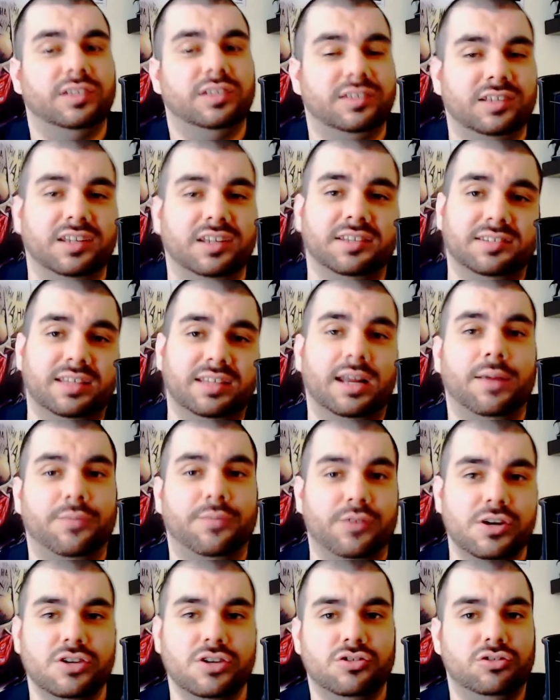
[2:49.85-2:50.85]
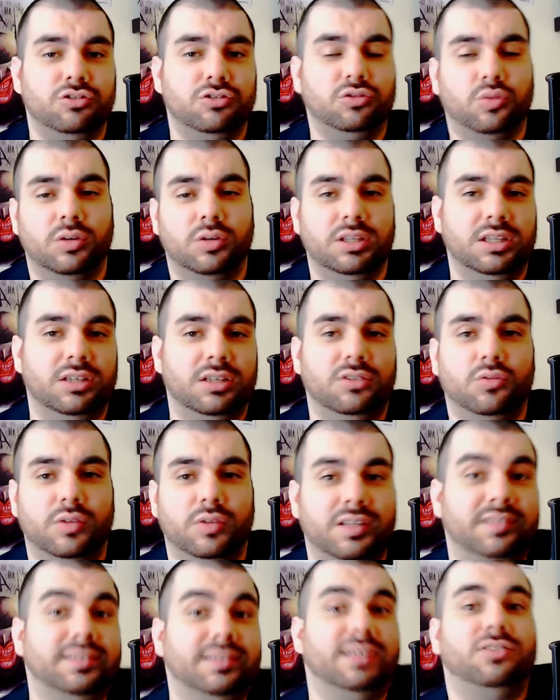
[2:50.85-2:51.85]
It's going to set up for issues 20,
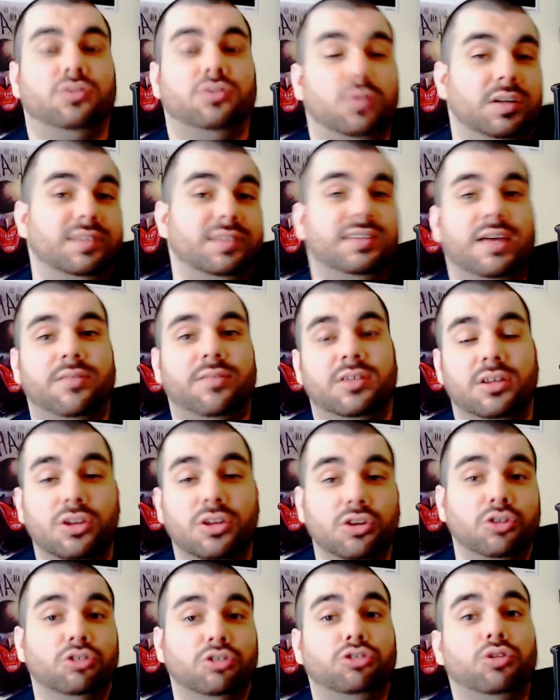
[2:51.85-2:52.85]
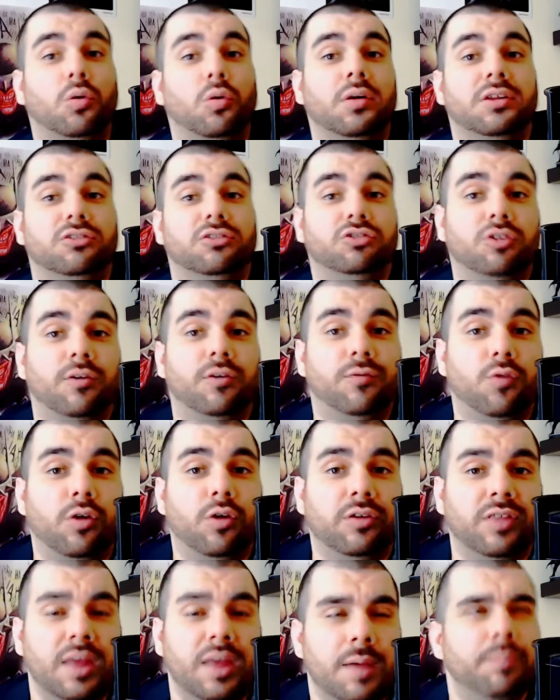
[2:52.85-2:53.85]
26, 27, so on and so
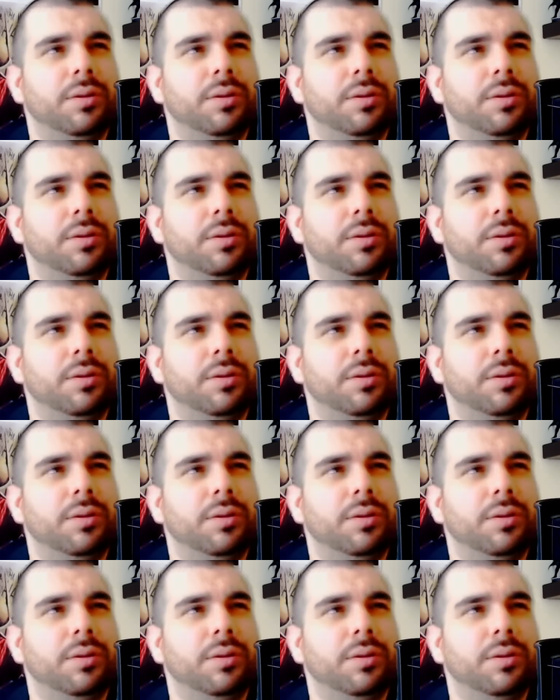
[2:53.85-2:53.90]
forth.